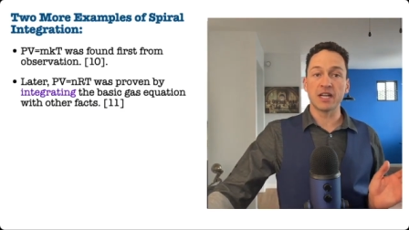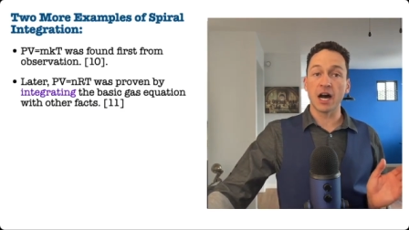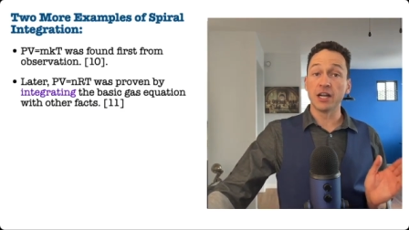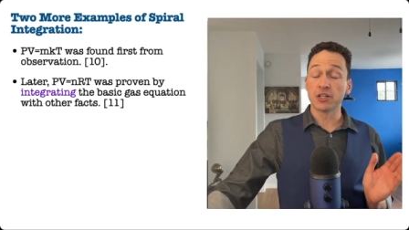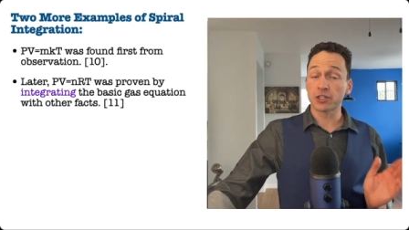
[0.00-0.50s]

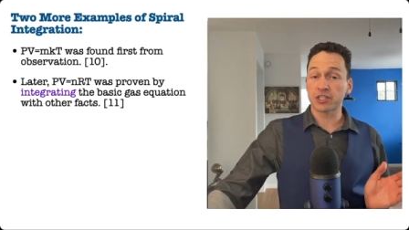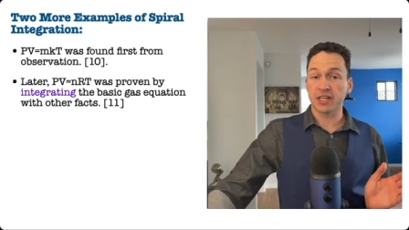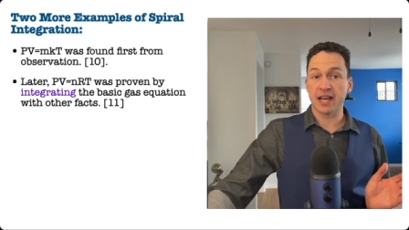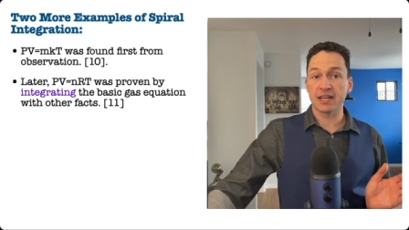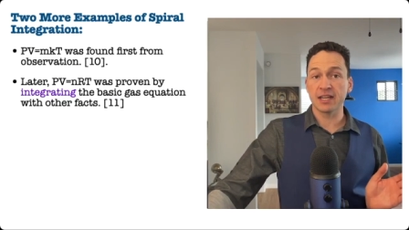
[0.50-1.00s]

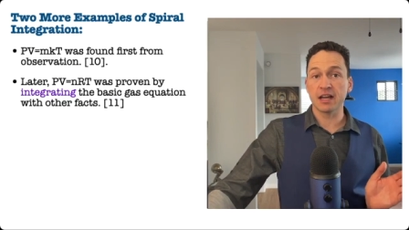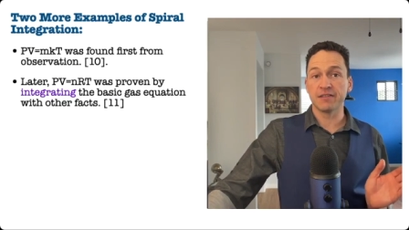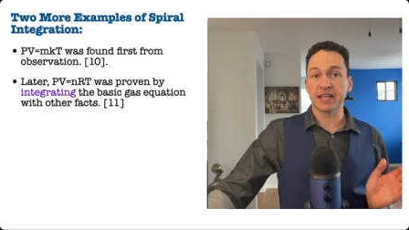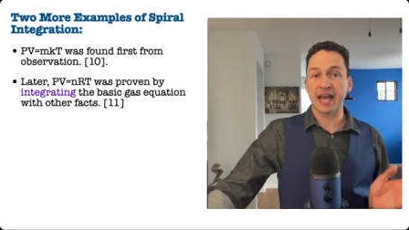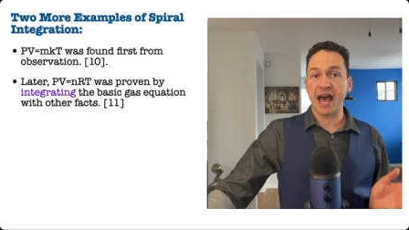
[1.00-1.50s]
understanding of a
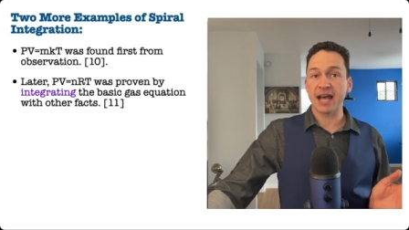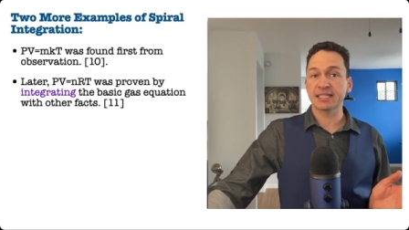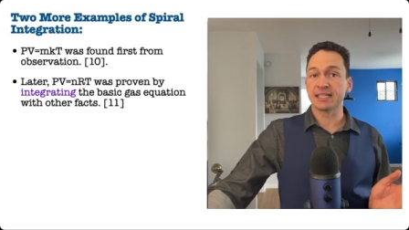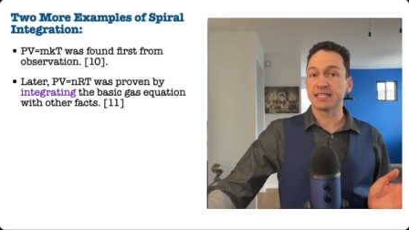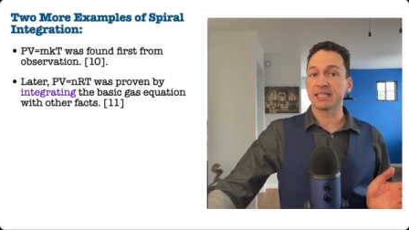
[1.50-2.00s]
gas
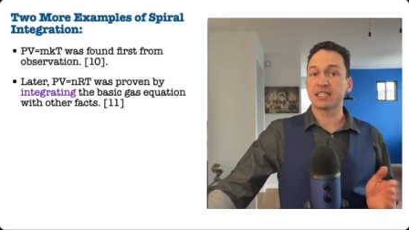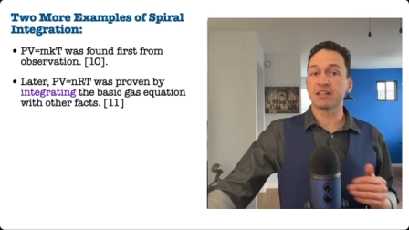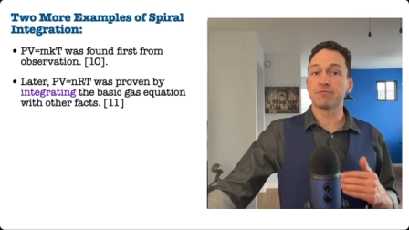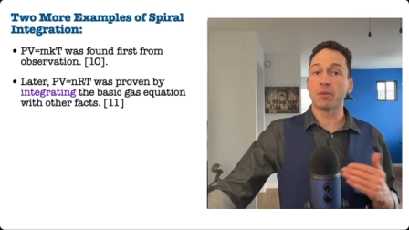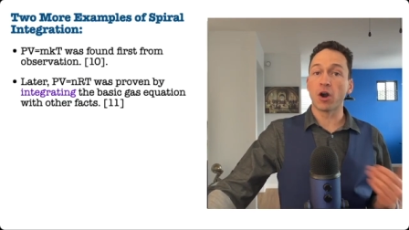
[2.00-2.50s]
consisting
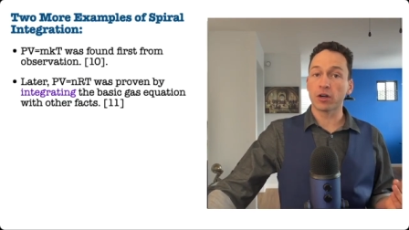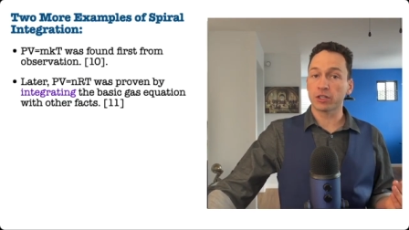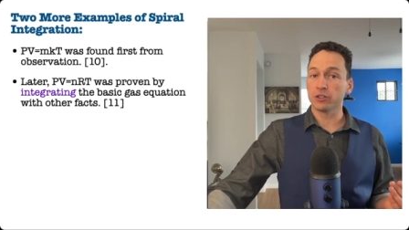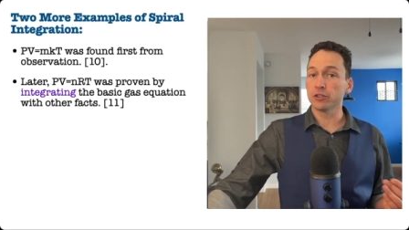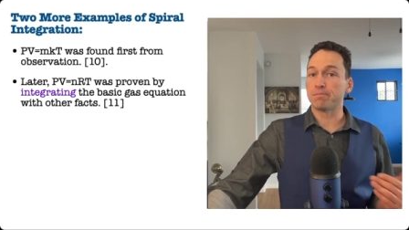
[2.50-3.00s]
of
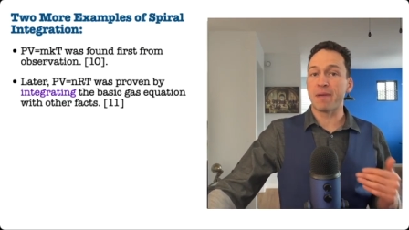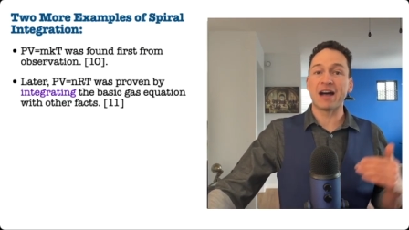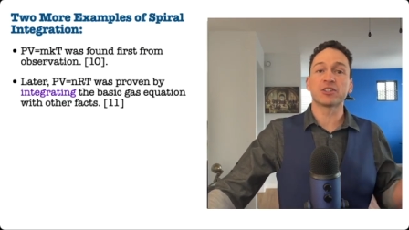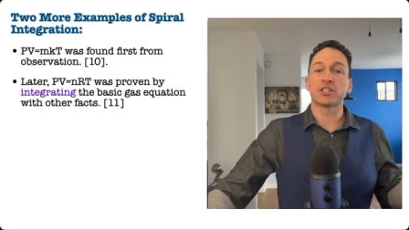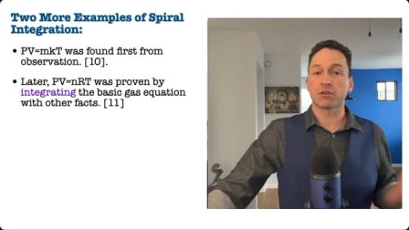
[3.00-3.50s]
particles
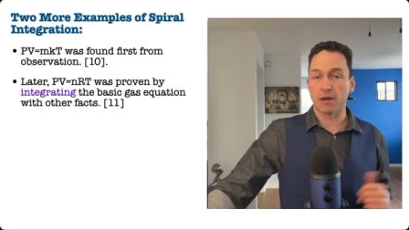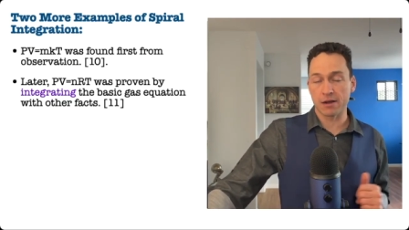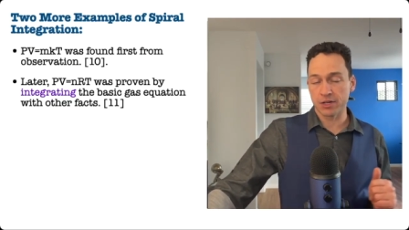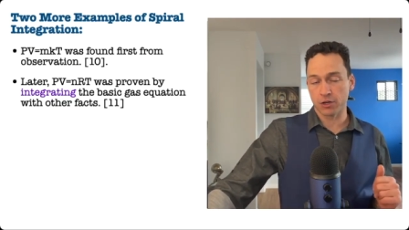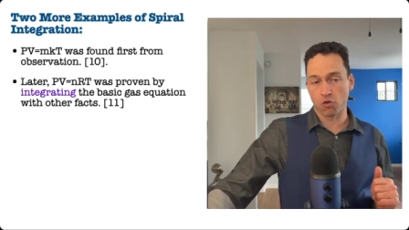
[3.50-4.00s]
bouncing
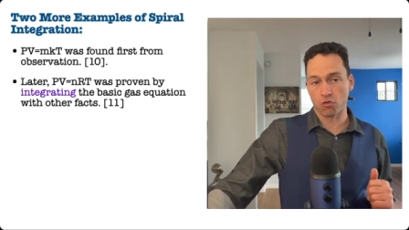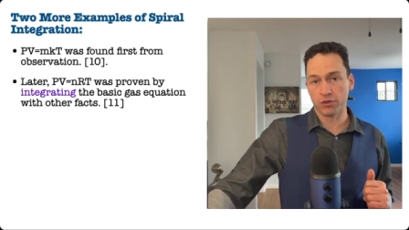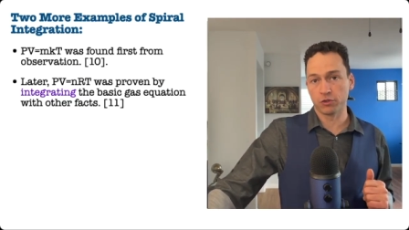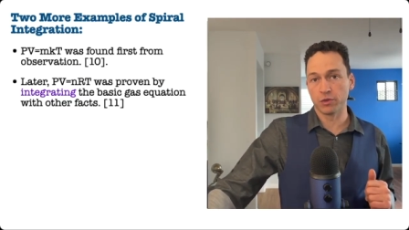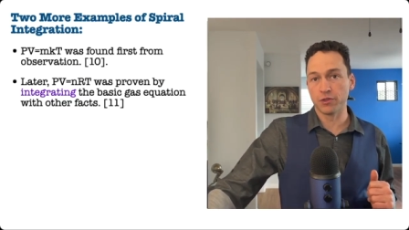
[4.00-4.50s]
around in
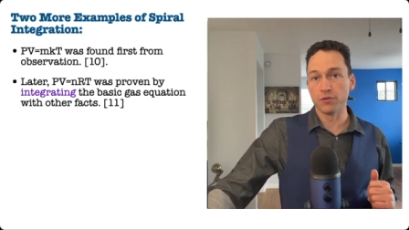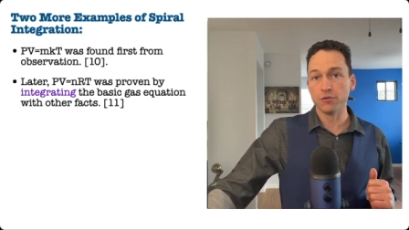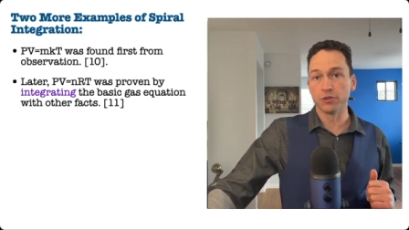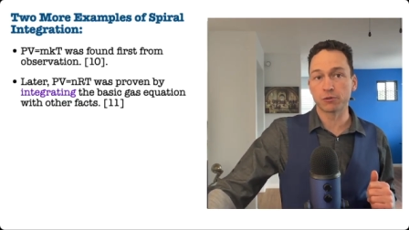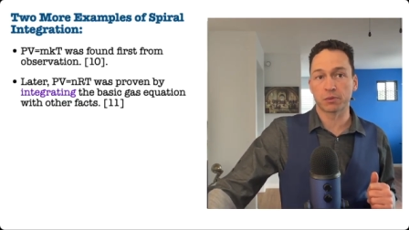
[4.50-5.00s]
accordance with
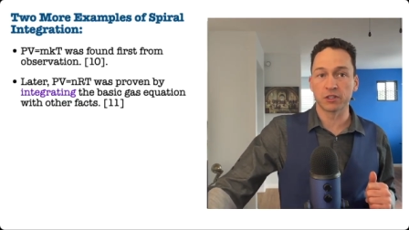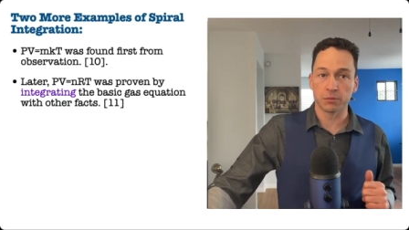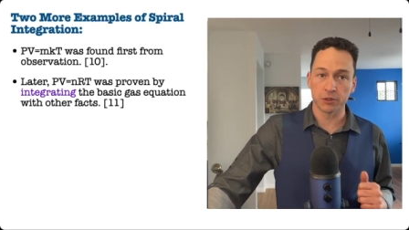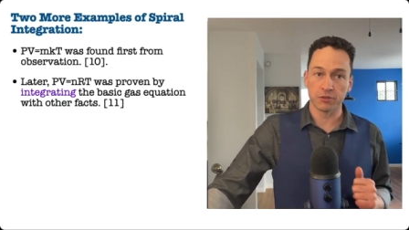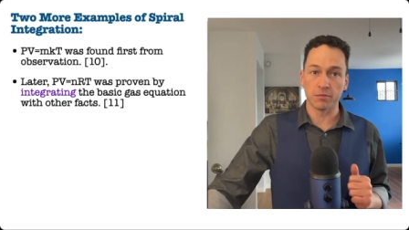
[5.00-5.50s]
Newton's
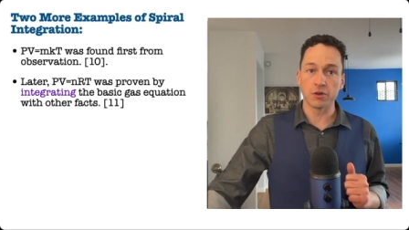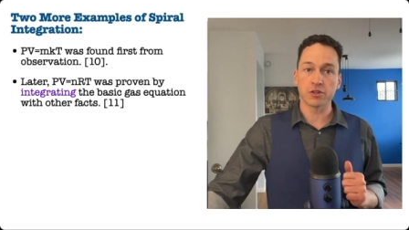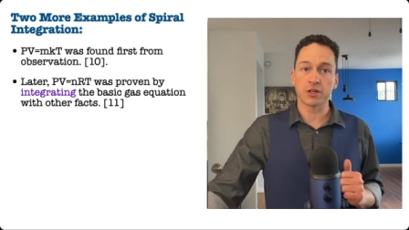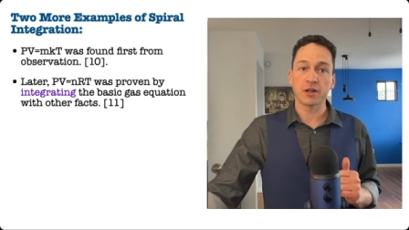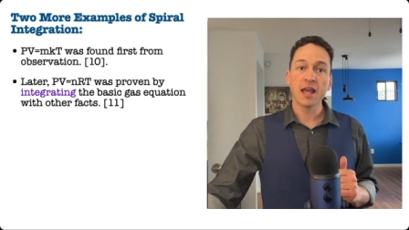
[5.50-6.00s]
principles of
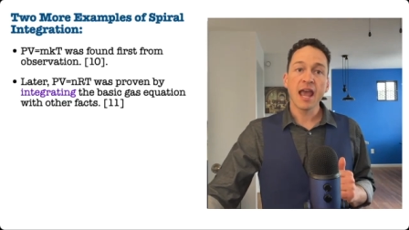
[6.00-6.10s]
motion